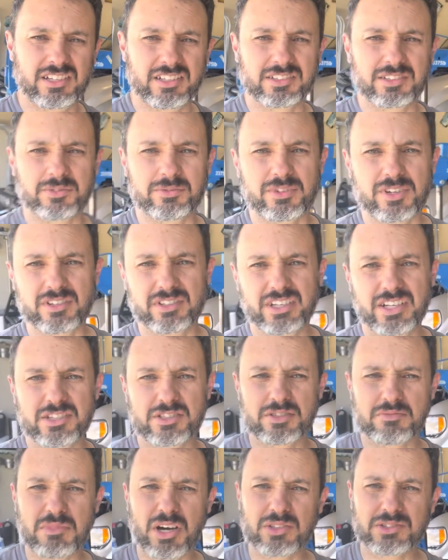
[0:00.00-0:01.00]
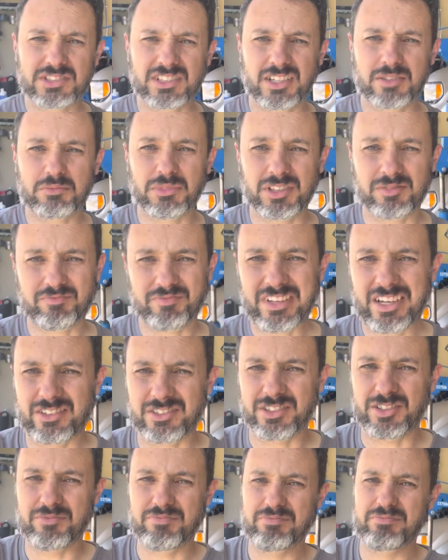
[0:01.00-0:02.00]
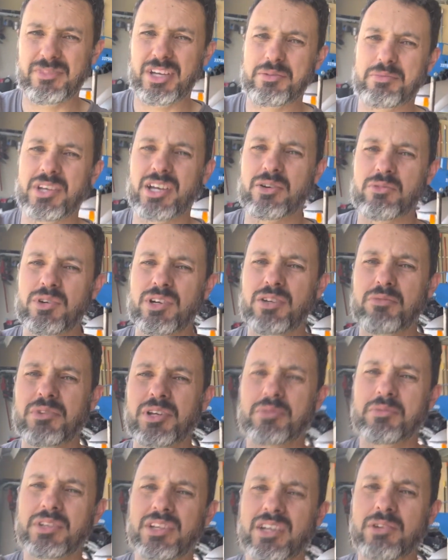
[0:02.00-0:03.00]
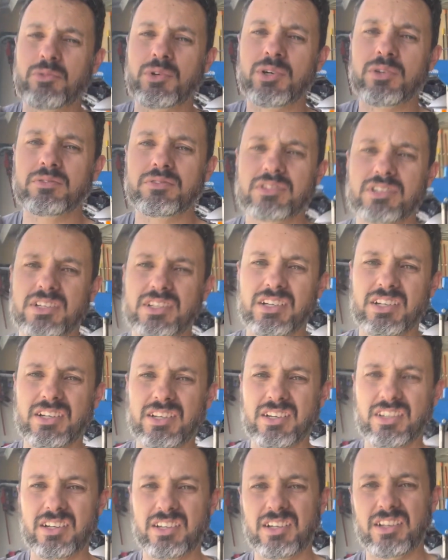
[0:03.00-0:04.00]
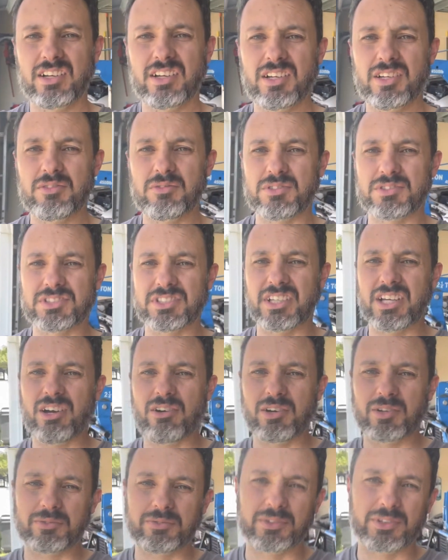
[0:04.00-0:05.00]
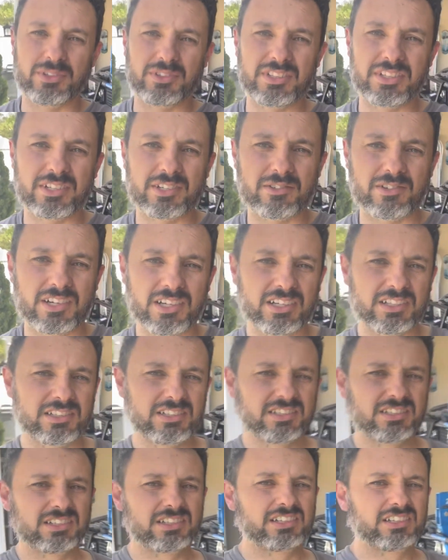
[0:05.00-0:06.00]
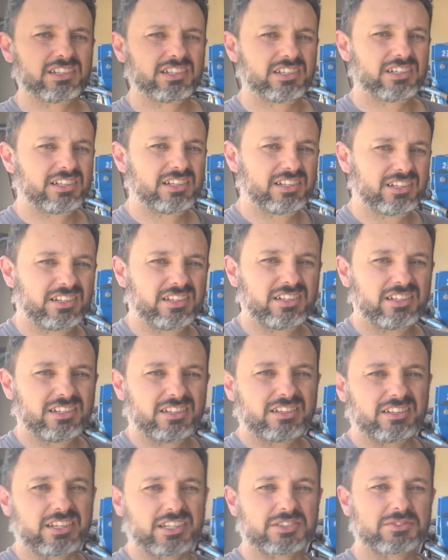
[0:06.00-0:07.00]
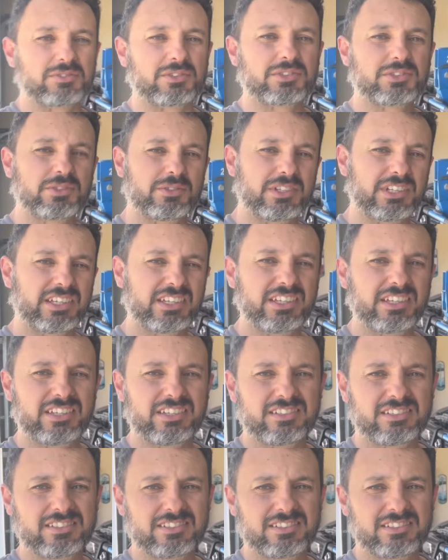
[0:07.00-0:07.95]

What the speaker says: front engine mounts on, but I don't know. Maybe I will, maybe I won't. We'll see how I feel later on. Thanks for tuning in.